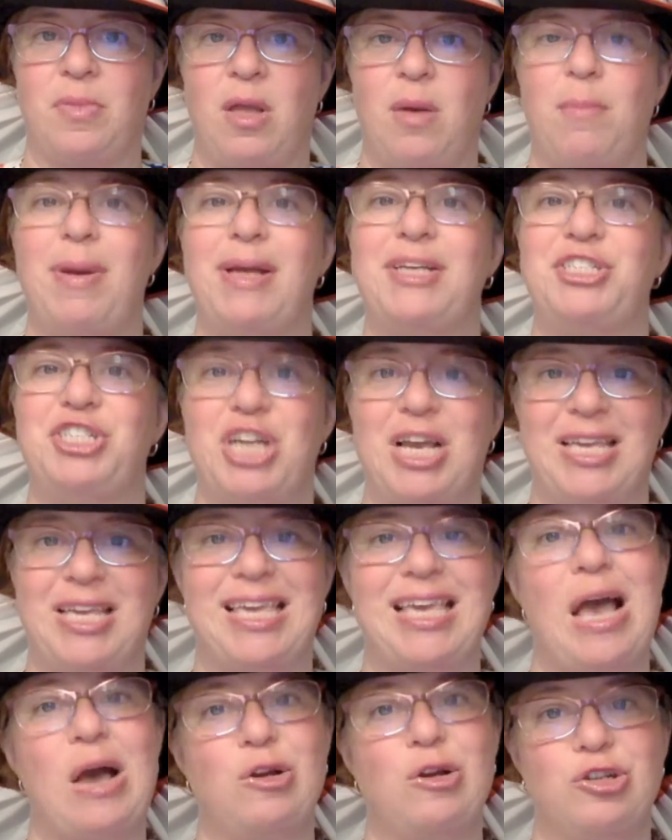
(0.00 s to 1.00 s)
by
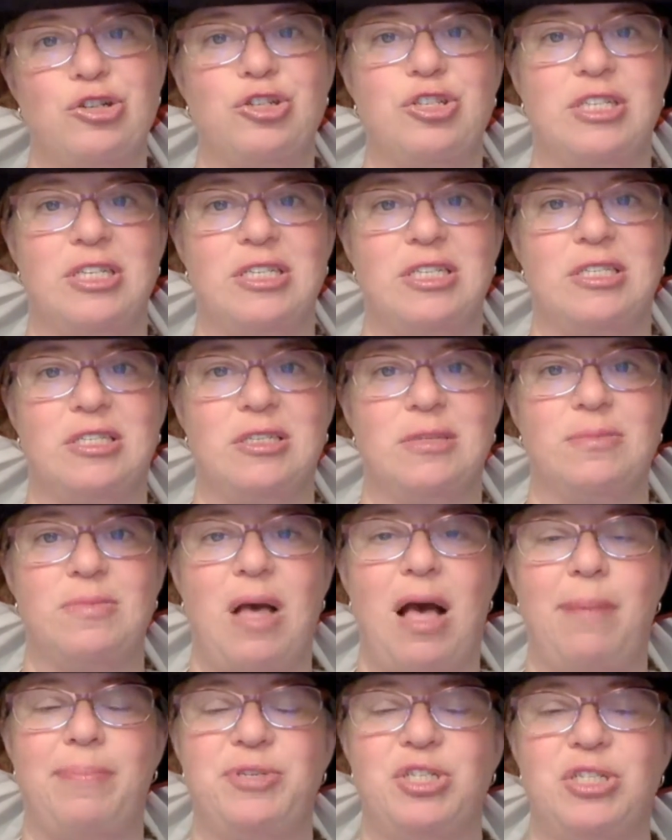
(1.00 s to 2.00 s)
checking out your system
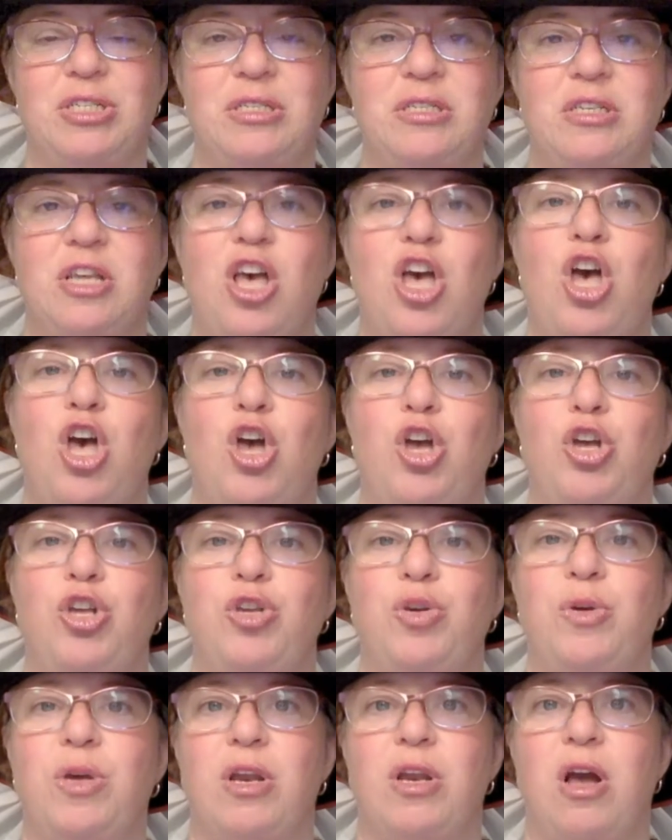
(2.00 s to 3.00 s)
options.
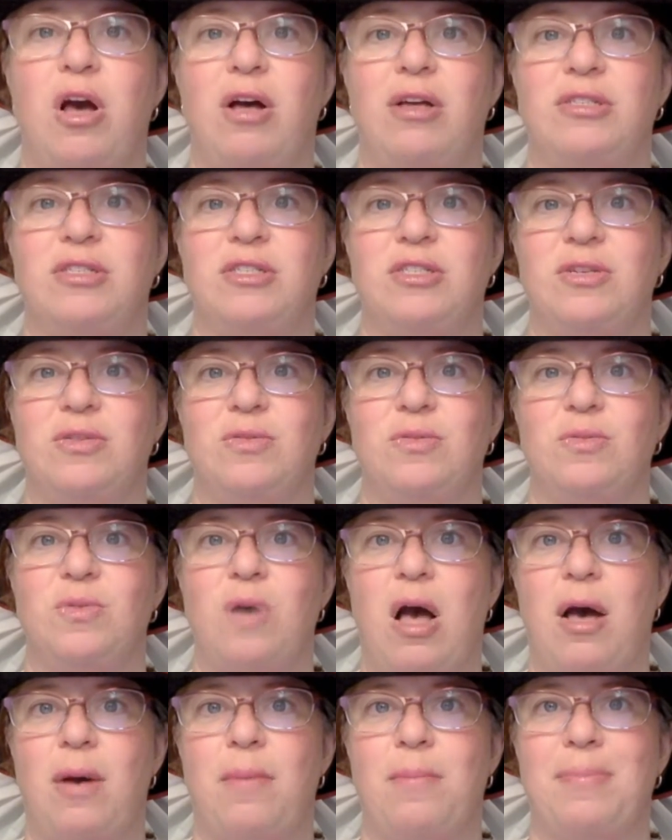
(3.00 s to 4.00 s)
You can also
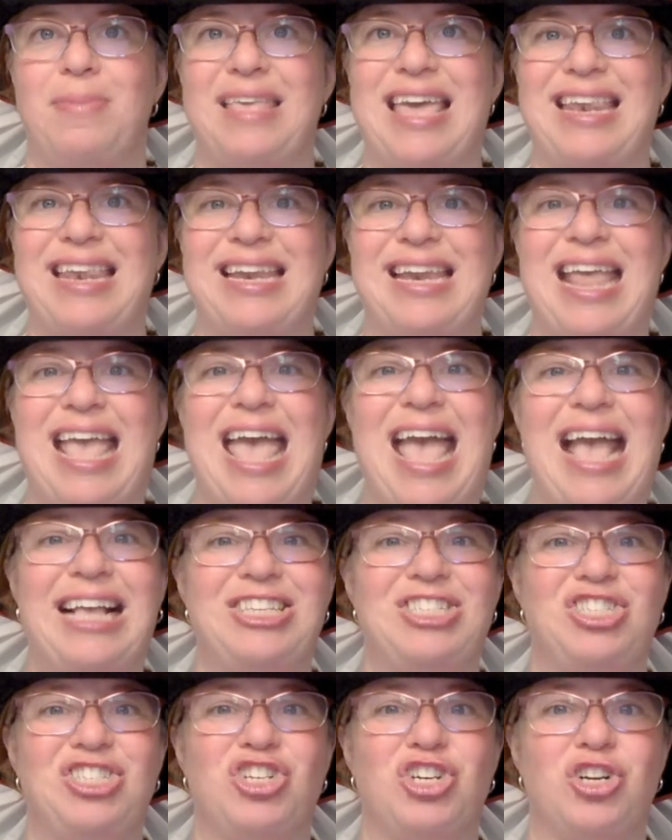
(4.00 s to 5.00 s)
get an
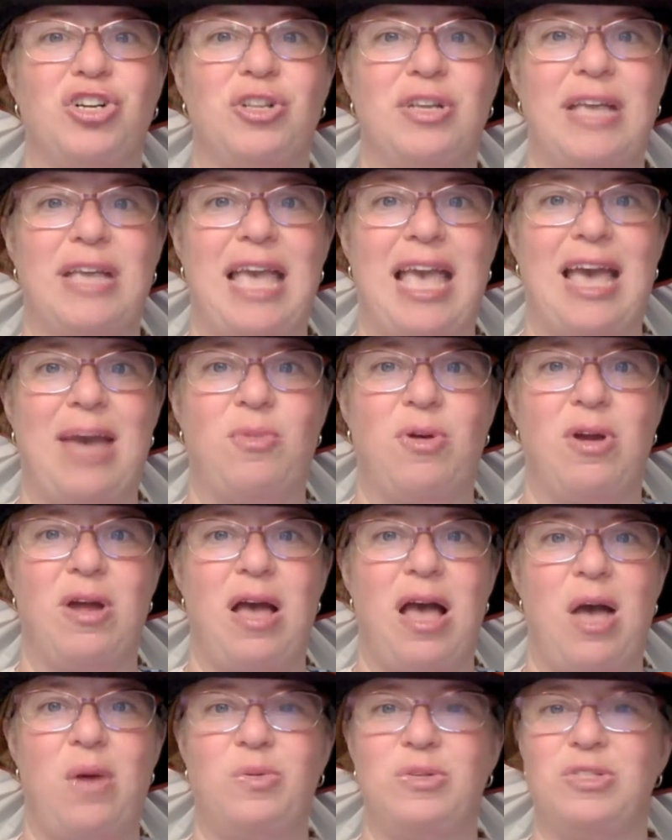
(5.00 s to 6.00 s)
external camera.
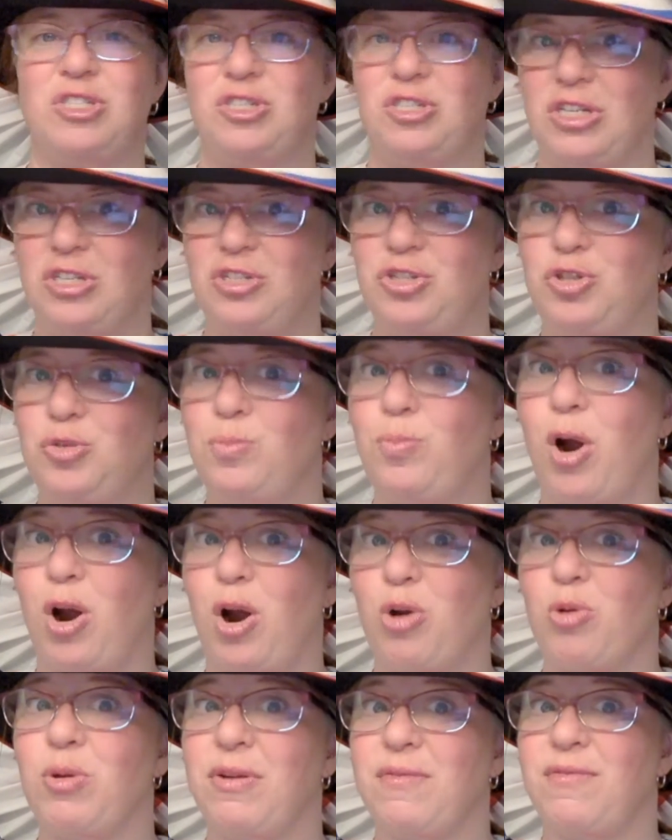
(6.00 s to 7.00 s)
I would suggest you
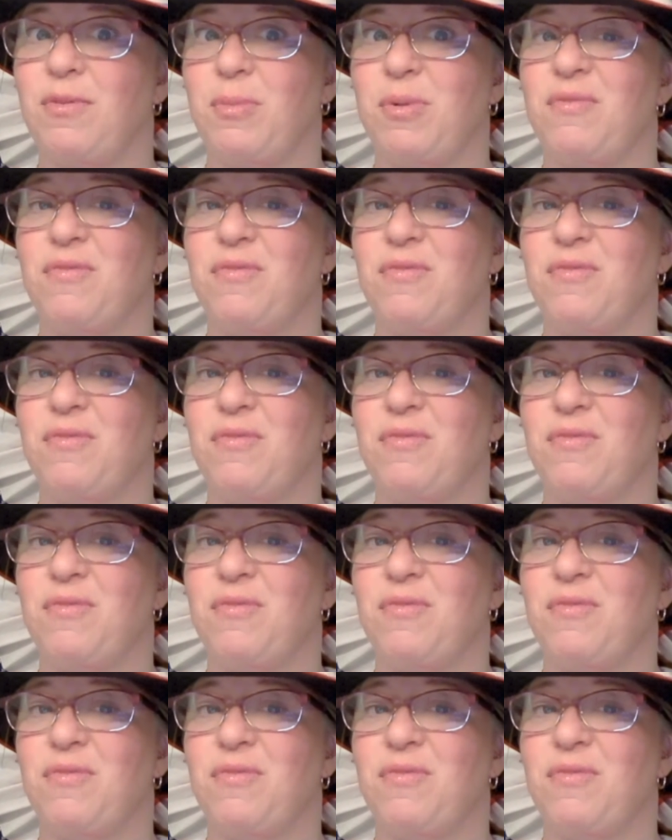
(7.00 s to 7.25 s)
borrow it from a